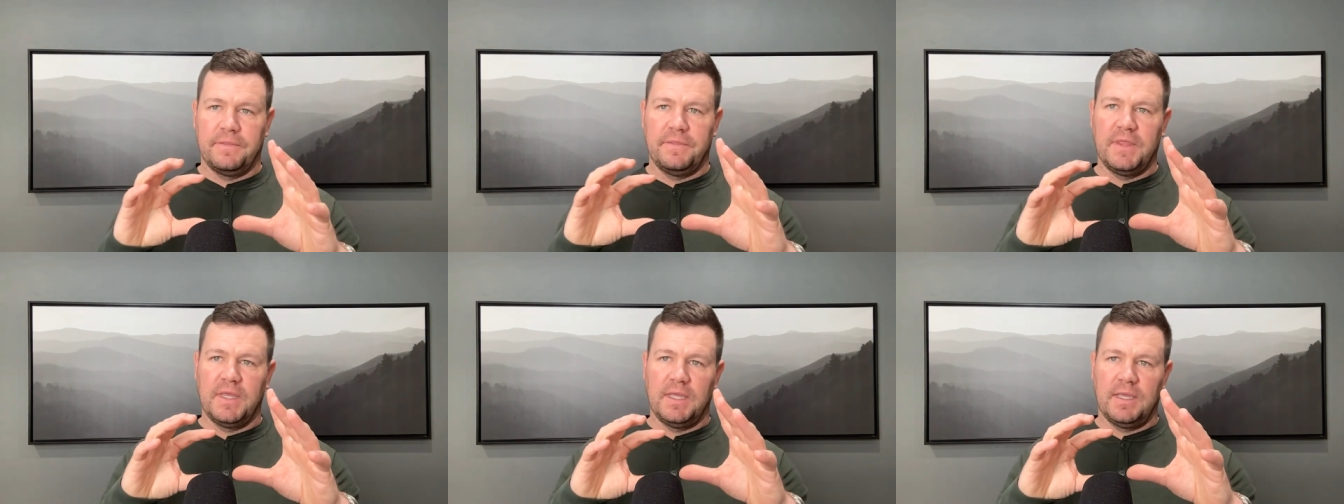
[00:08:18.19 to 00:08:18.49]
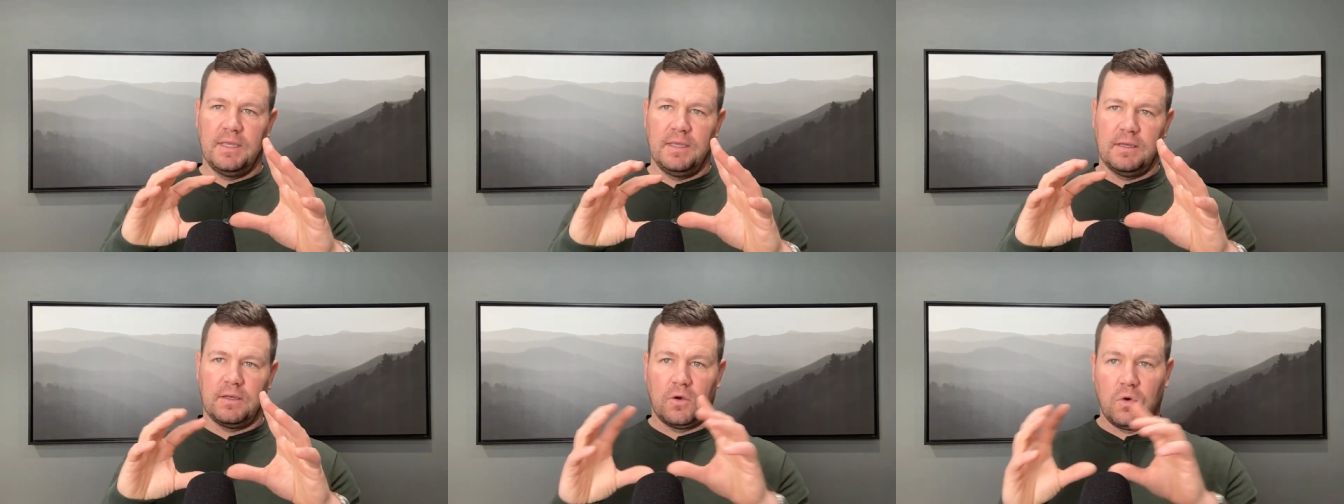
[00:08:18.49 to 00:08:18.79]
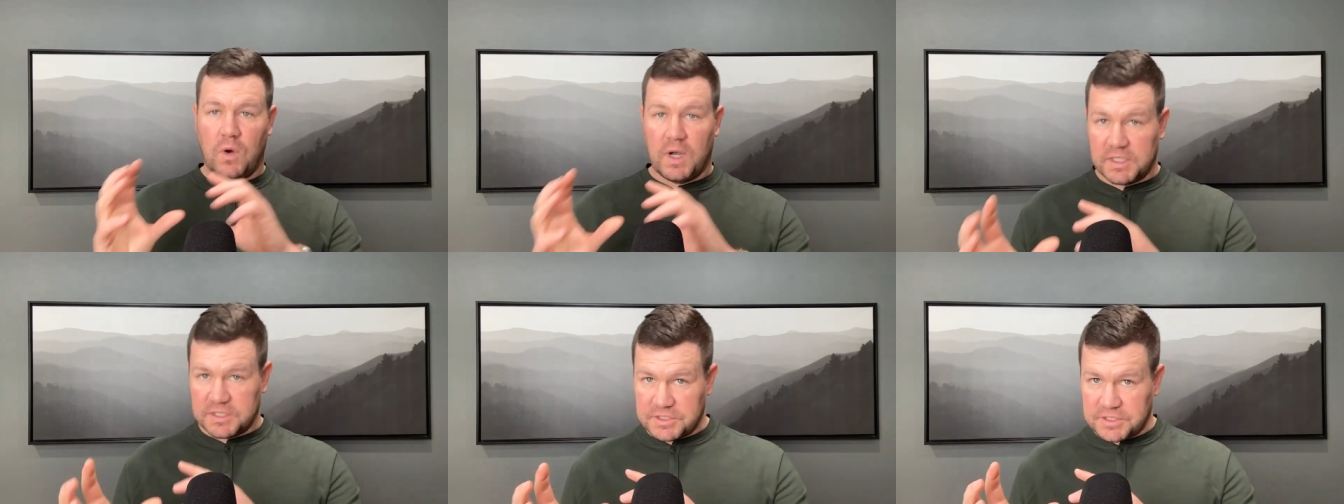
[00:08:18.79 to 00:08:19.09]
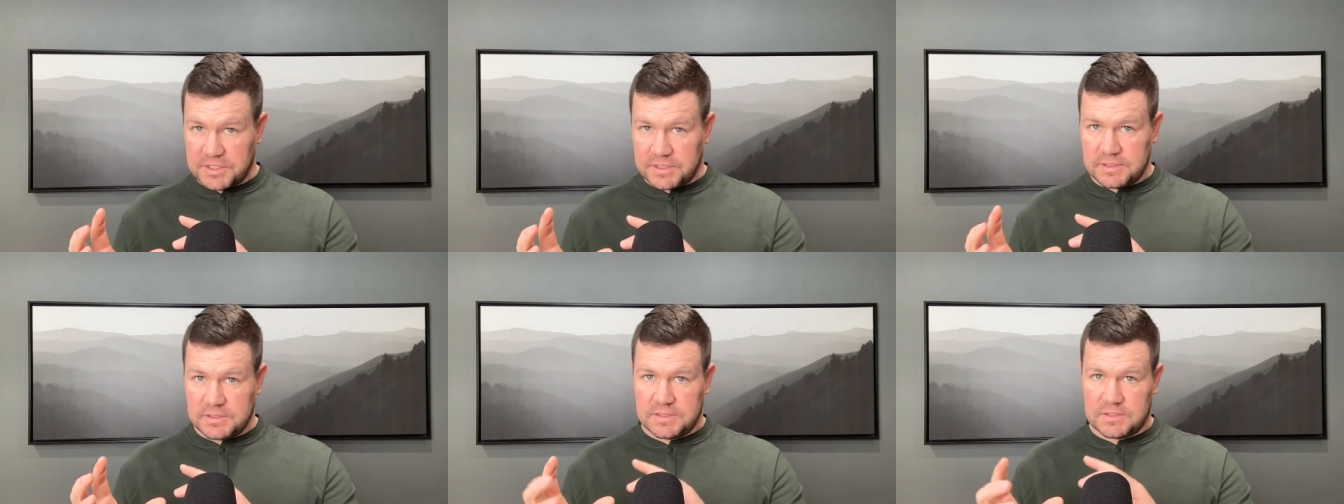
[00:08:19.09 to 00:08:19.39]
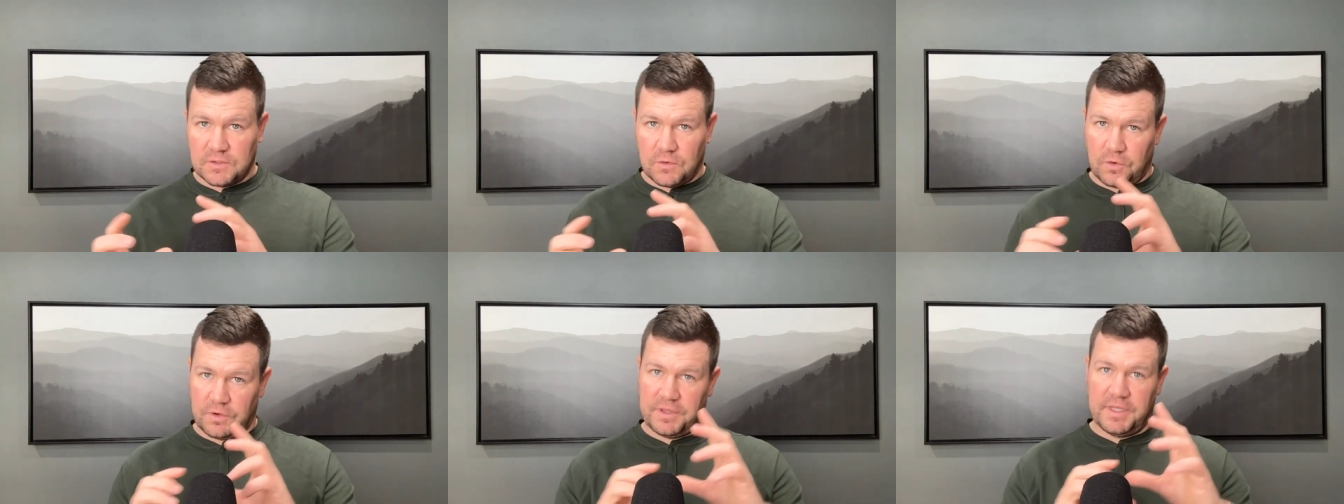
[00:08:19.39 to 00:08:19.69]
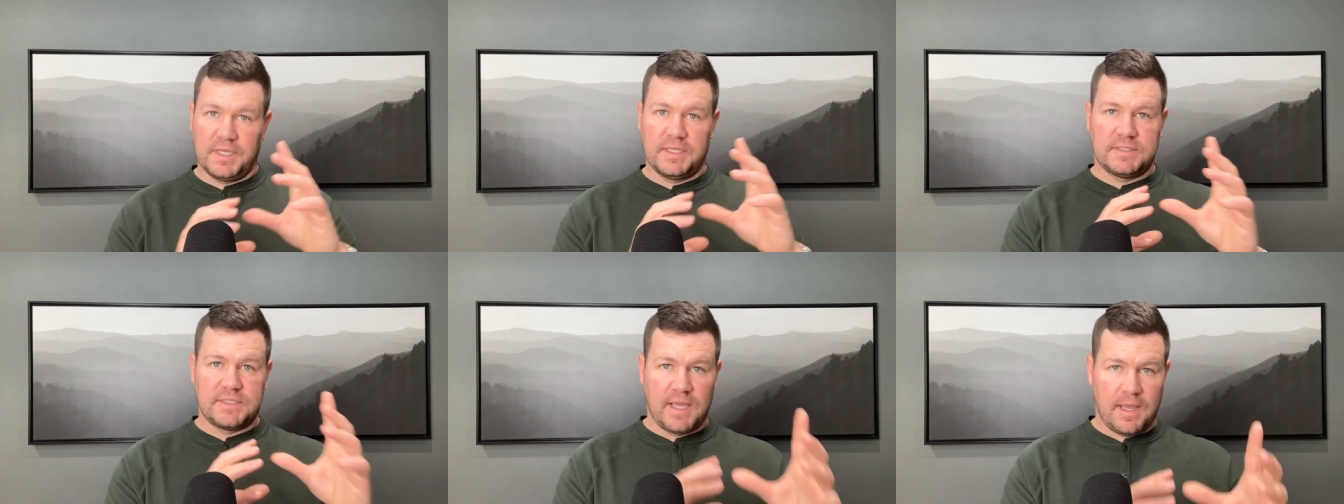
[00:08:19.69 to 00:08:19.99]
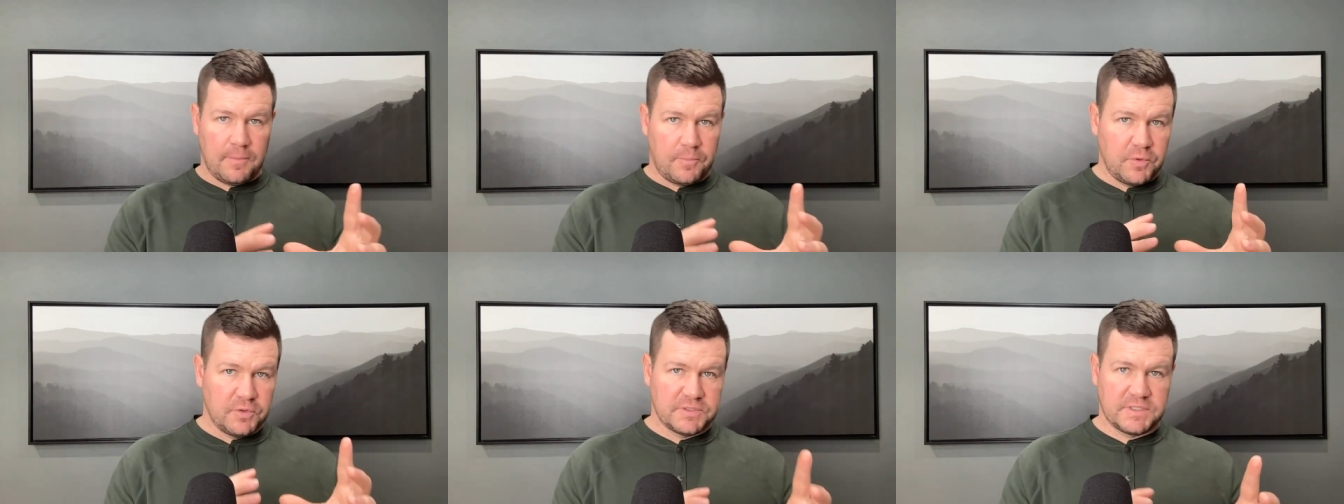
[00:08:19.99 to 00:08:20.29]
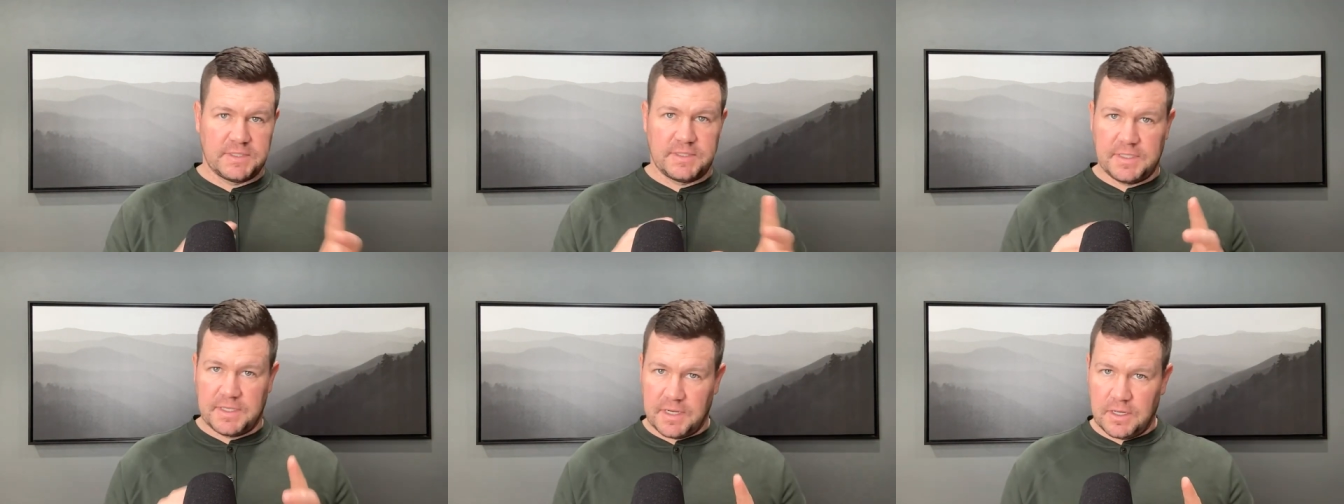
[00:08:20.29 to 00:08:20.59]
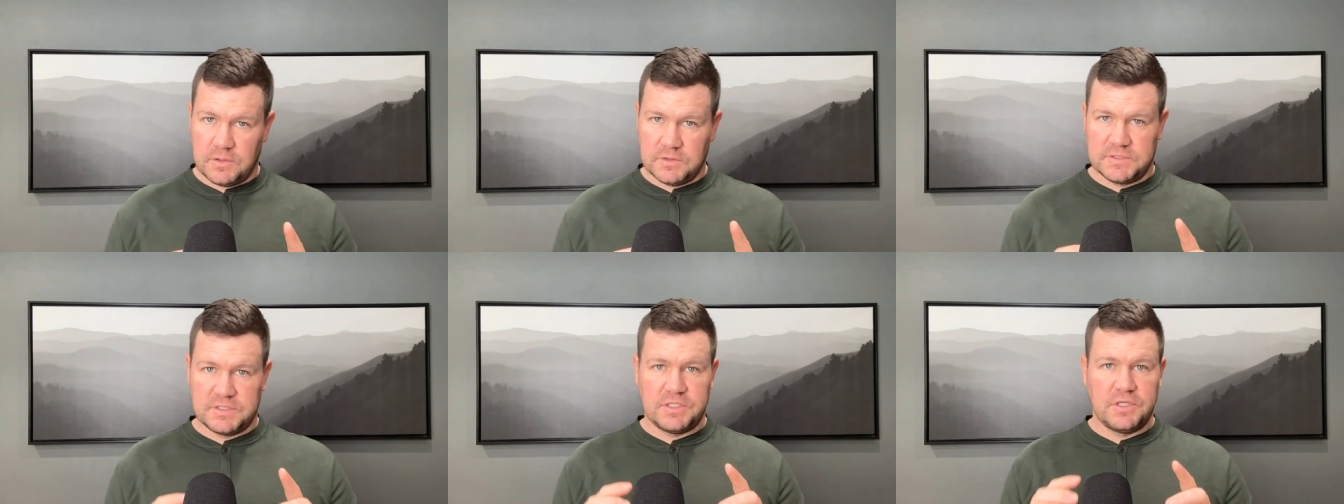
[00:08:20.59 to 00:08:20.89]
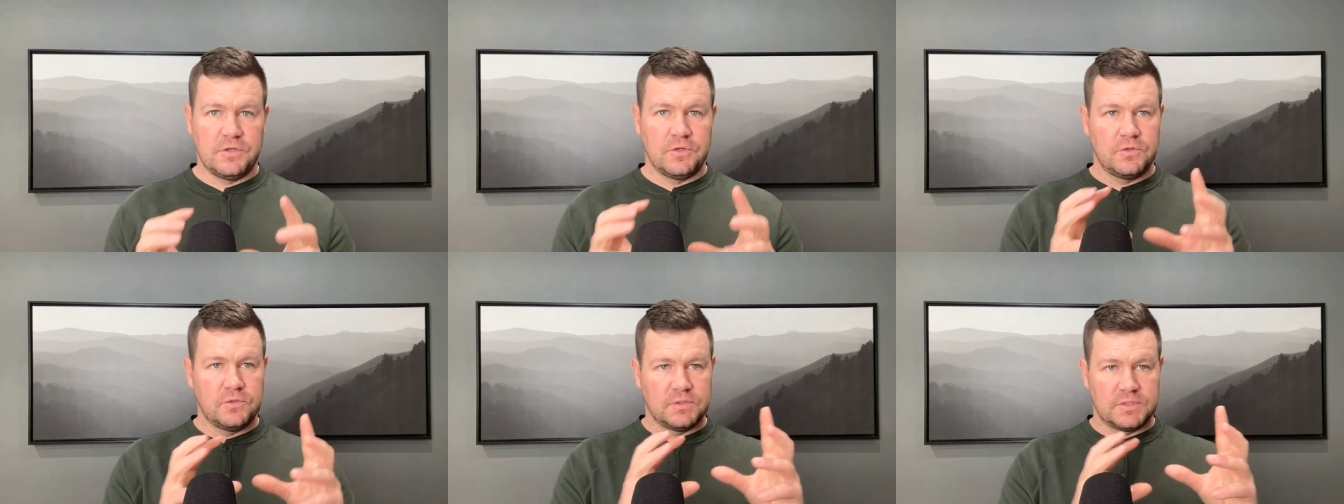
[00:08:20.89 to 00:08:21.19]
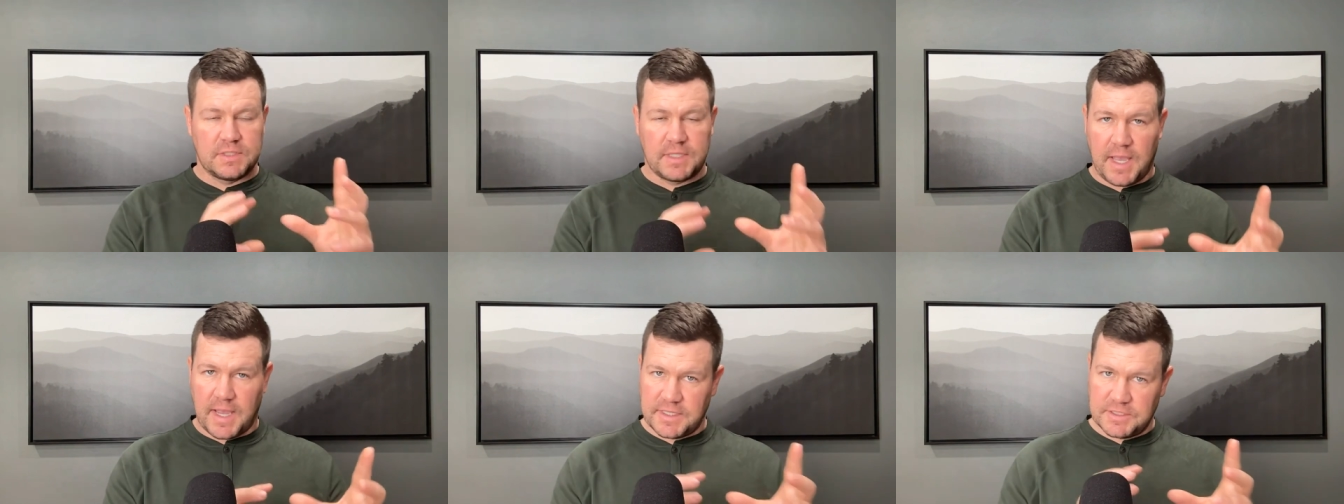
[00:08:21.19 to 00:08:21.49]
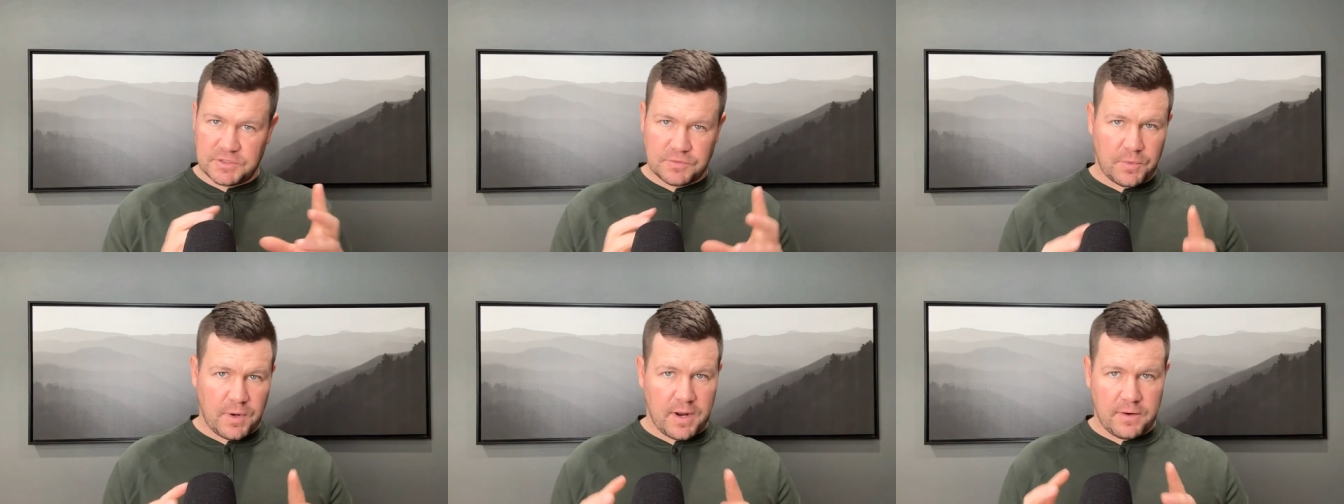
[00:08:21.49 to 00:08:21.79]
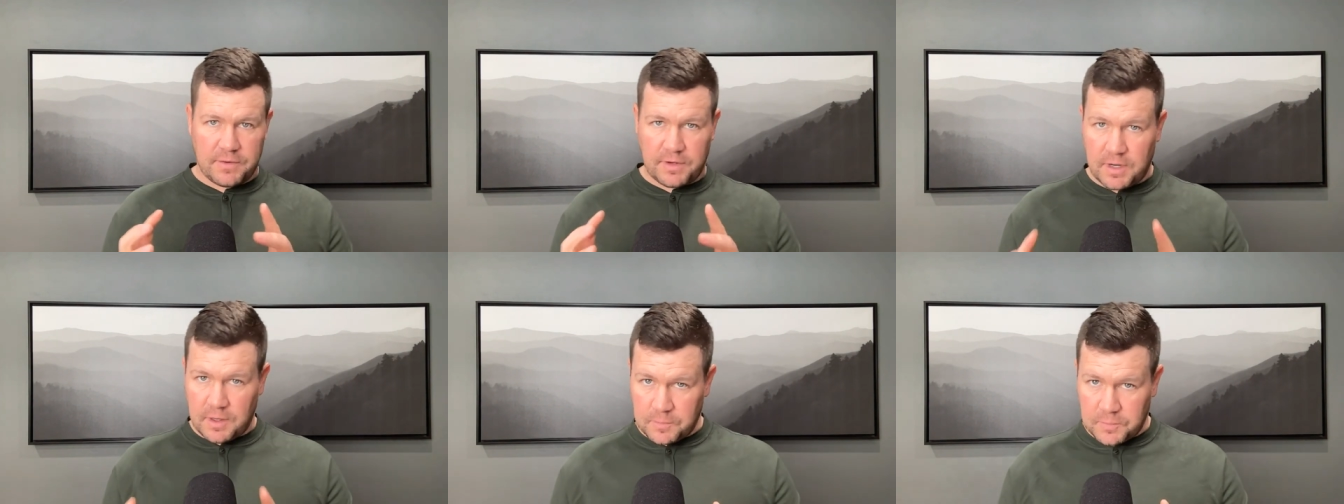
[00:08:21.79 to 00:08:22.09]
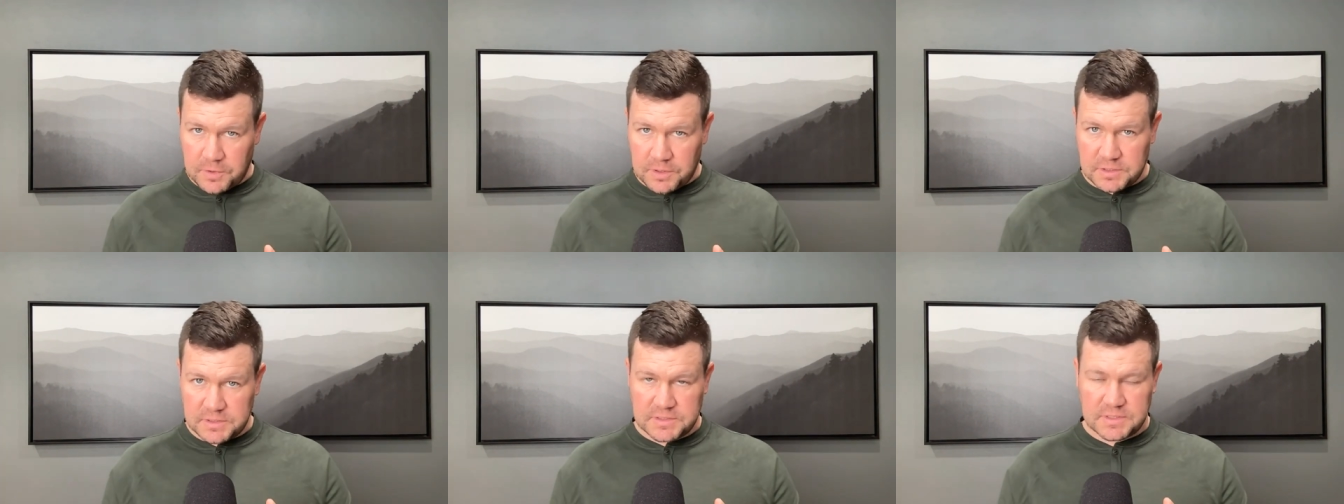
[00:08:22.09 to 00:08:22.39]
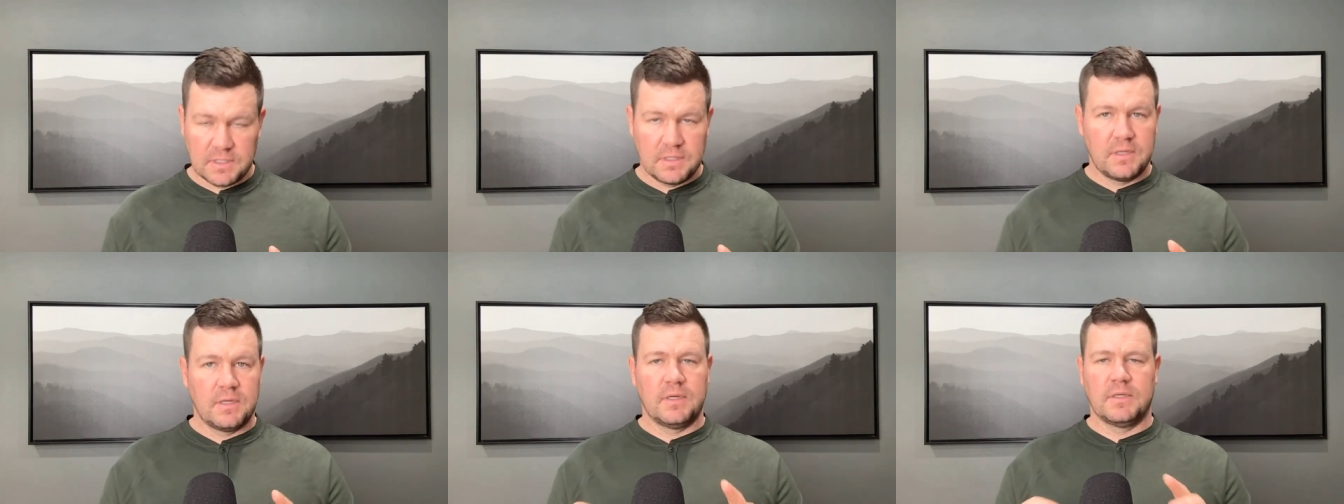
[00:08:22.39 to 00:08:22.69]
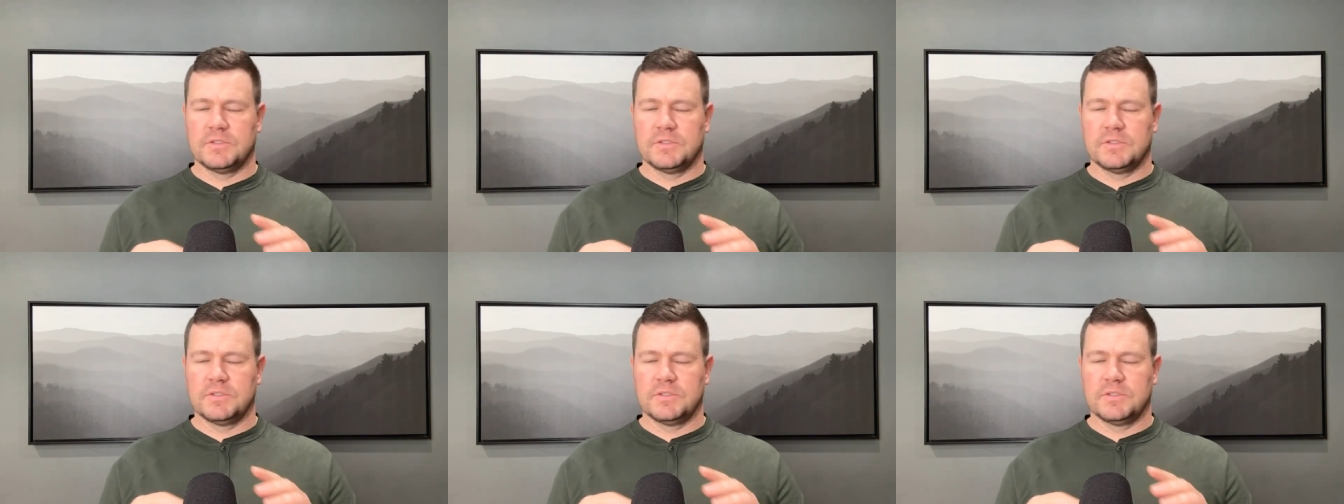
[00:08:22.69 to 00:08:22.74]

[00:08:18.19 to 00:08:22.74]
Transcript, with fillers: The questions or the examples in the notes use nice round numbers